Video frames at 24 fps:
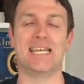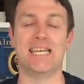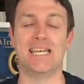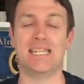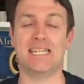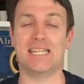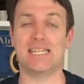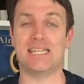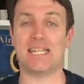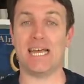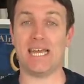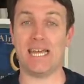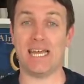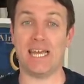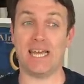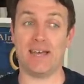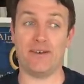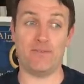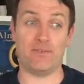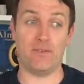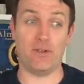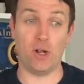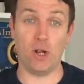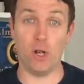that I
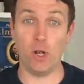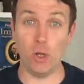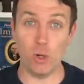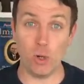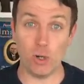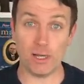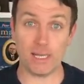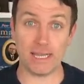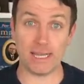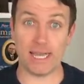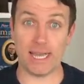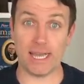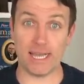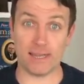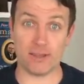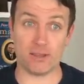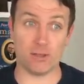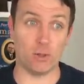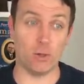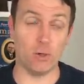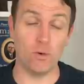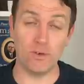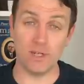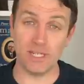have looked at
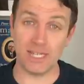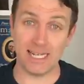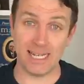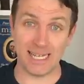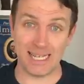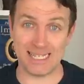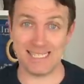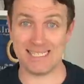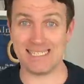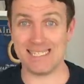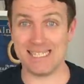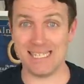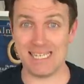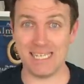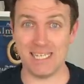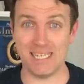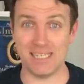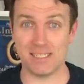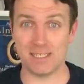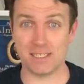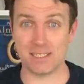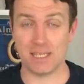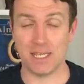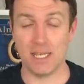over the last
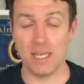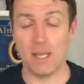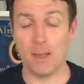years,